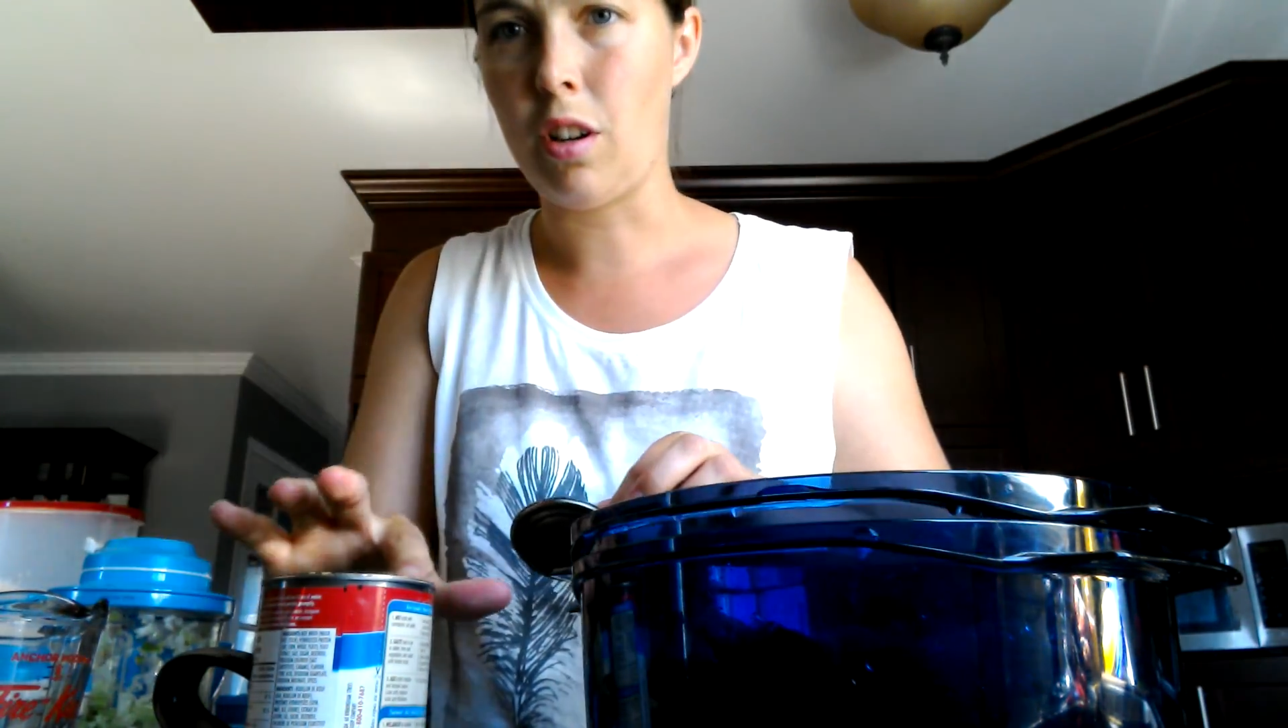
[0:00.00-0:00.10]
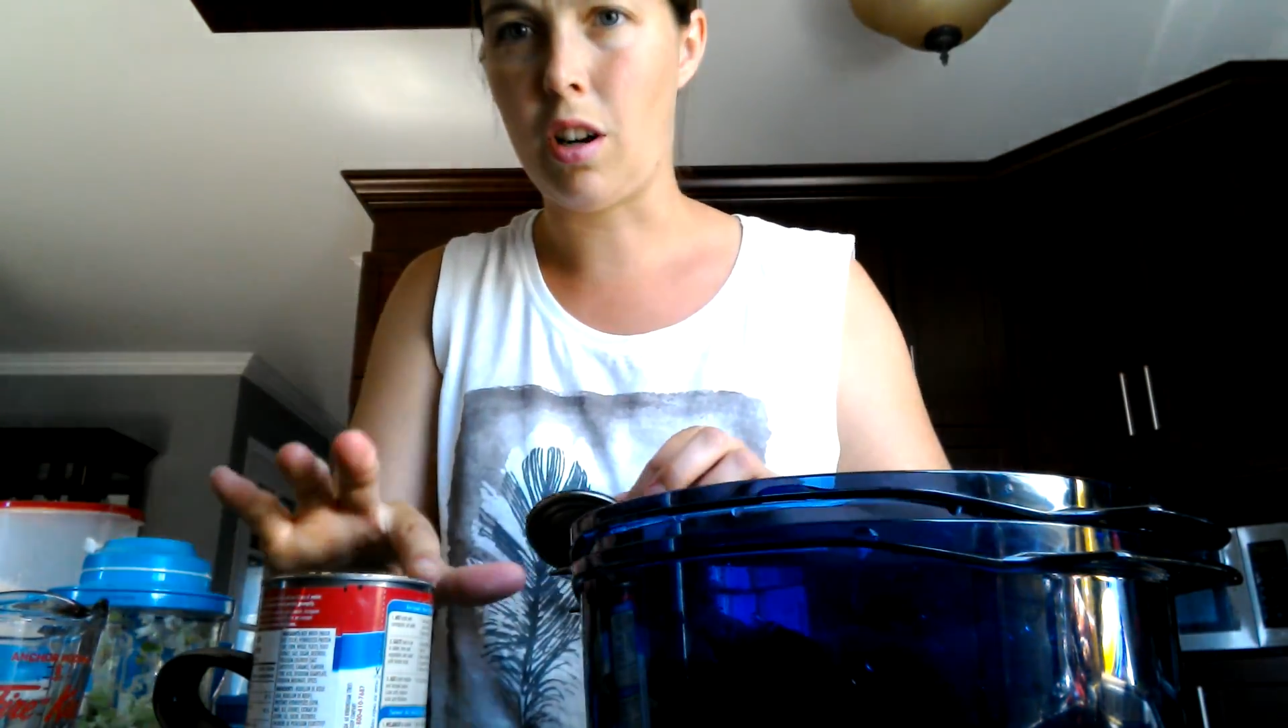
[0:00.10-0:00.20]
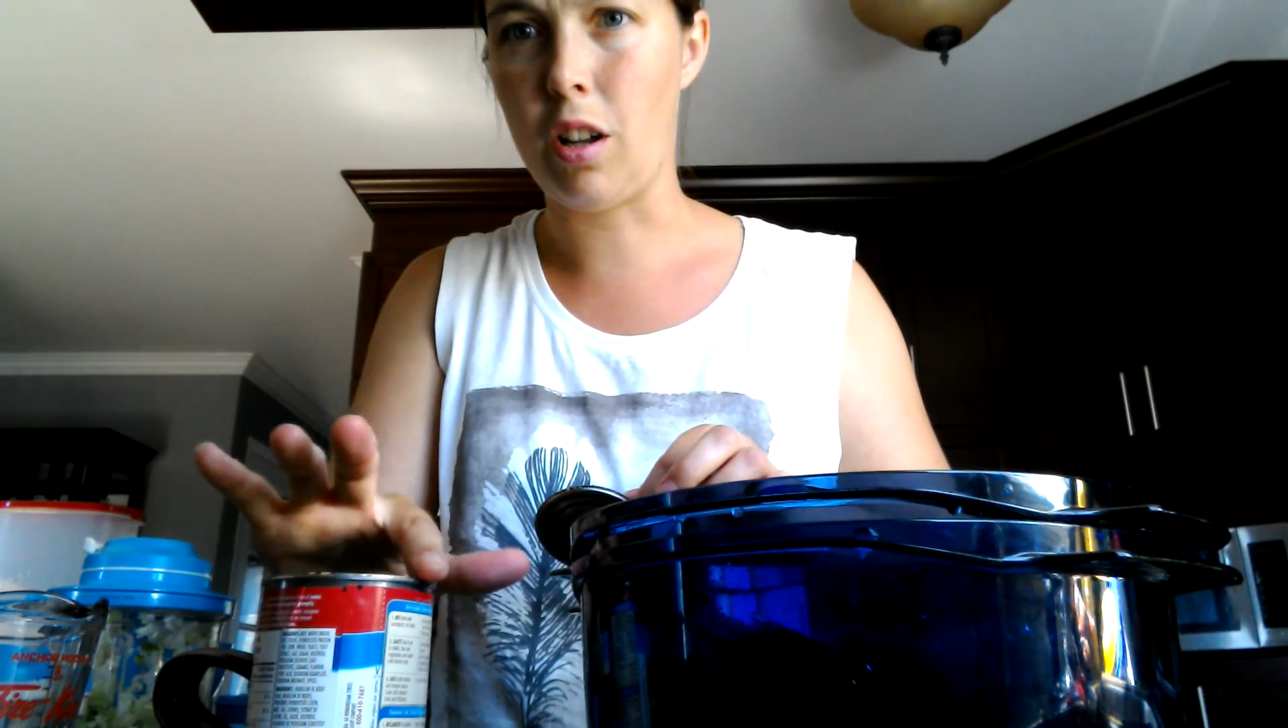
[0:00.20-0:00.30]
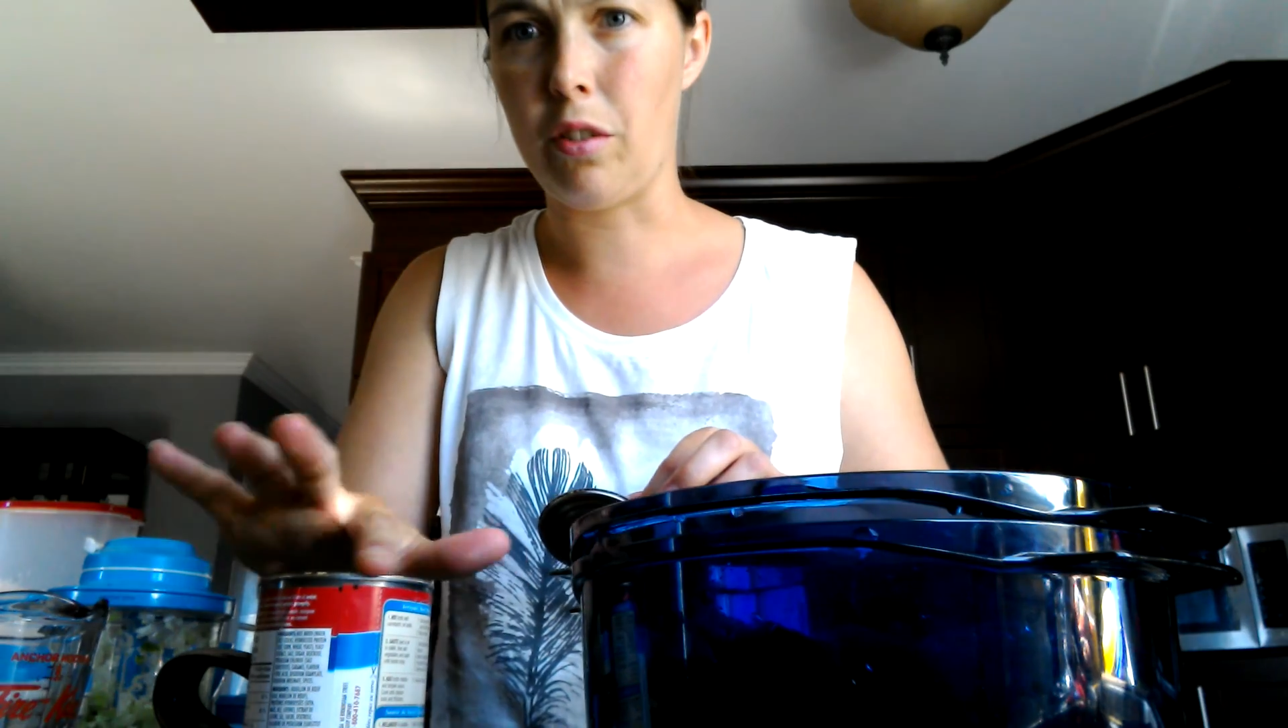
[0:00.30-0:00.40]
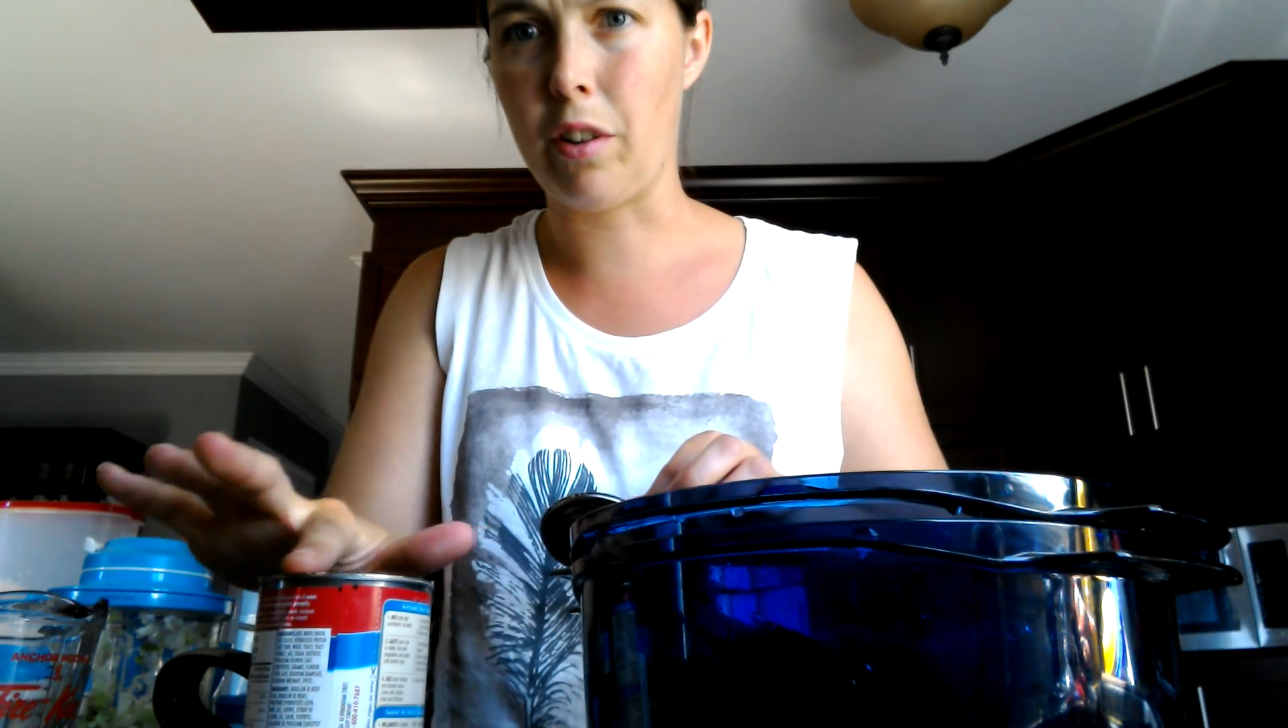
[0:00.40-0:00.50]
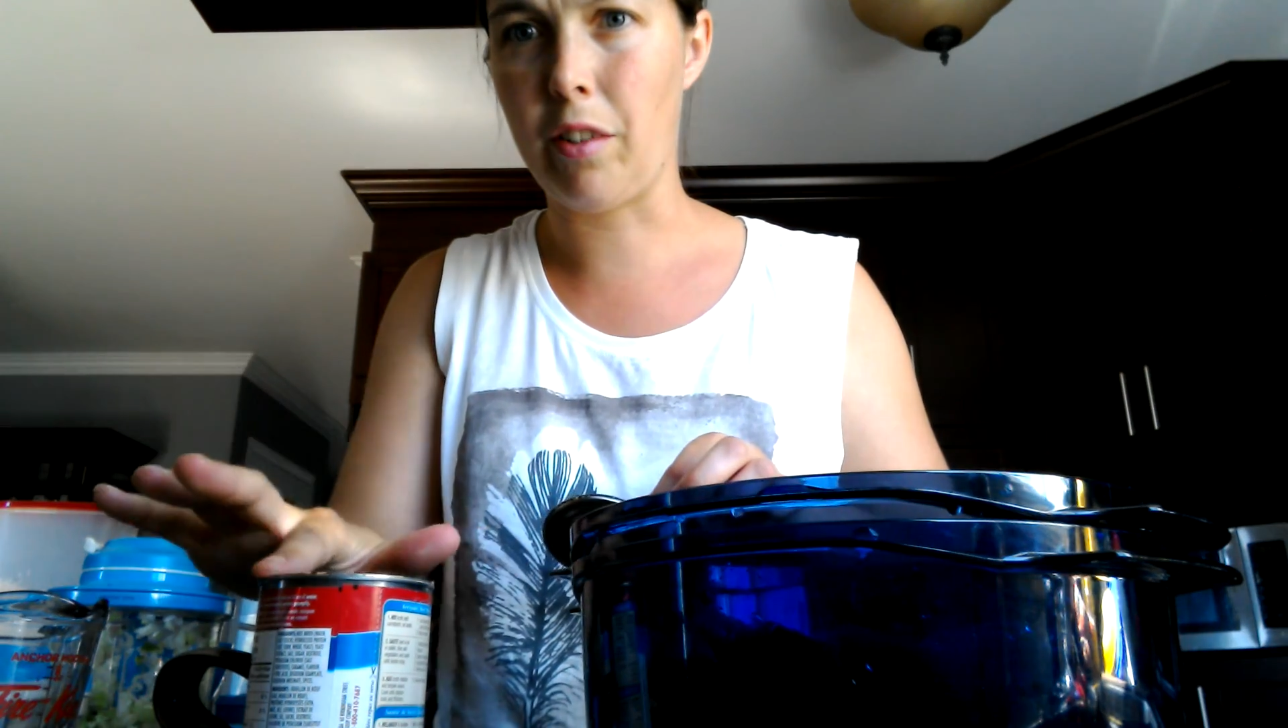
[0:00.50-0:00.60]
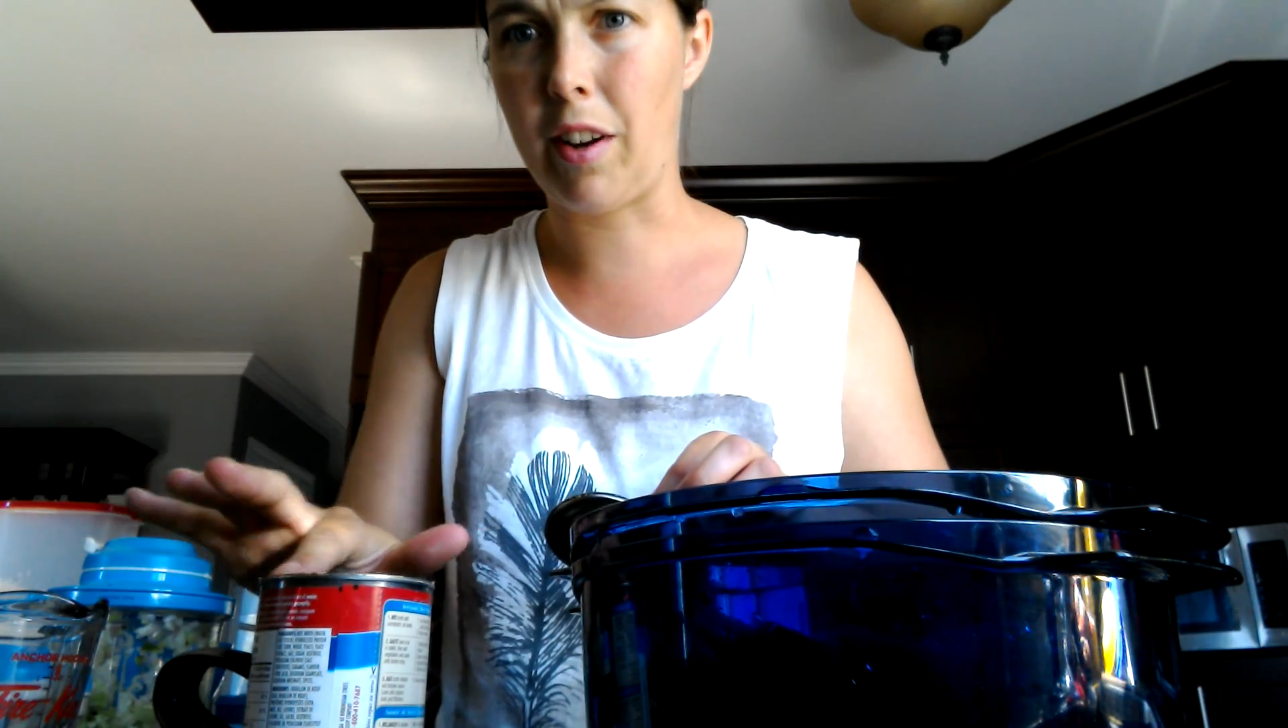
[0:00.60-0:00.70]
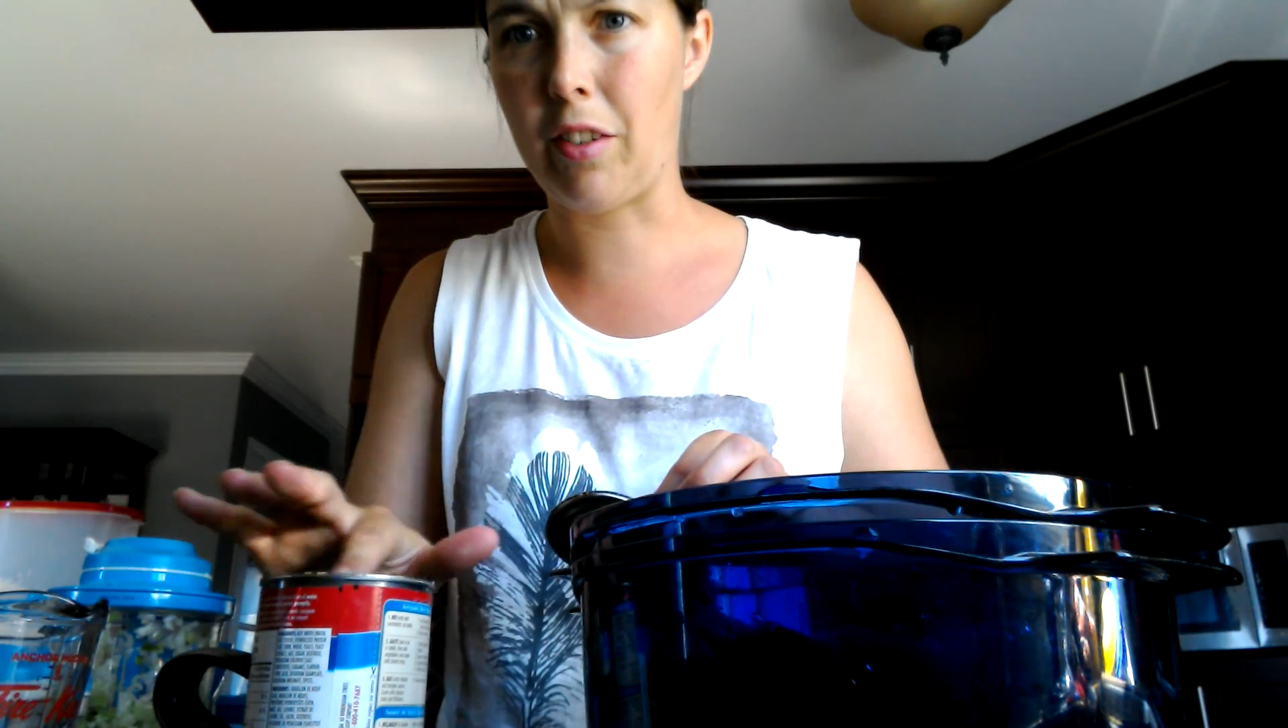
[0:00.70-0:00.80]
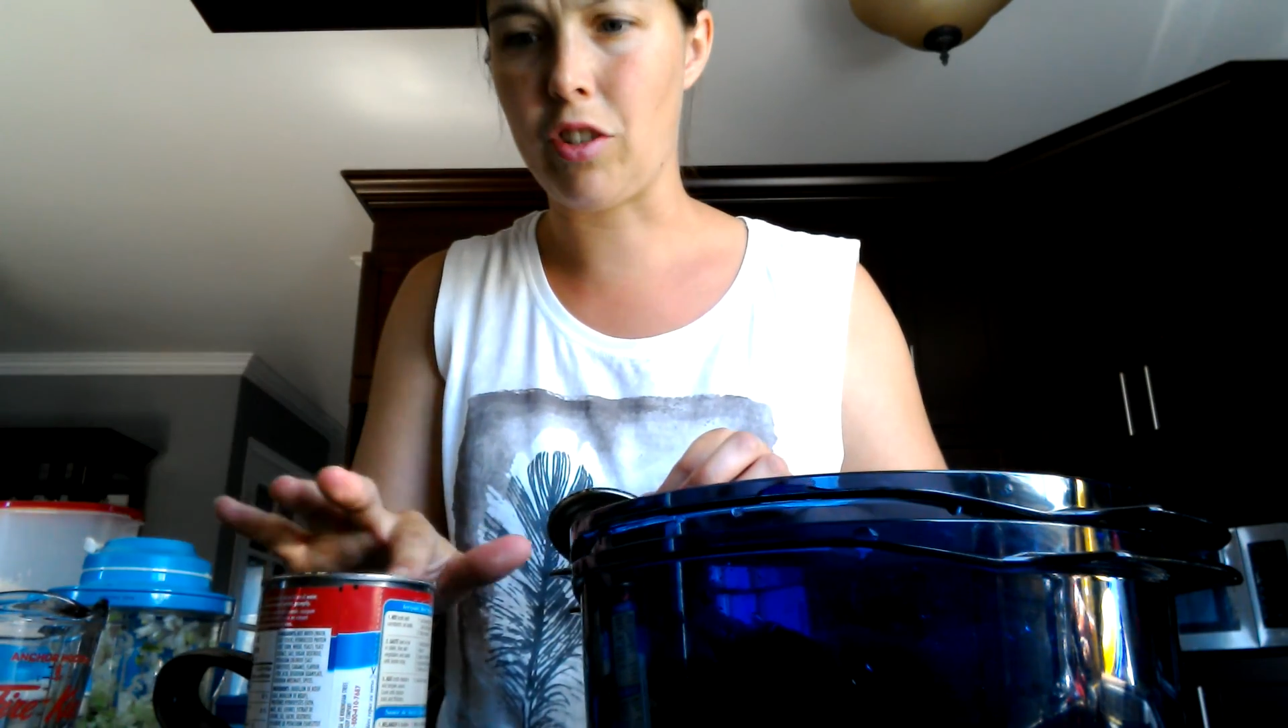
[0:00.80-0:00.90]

all the way around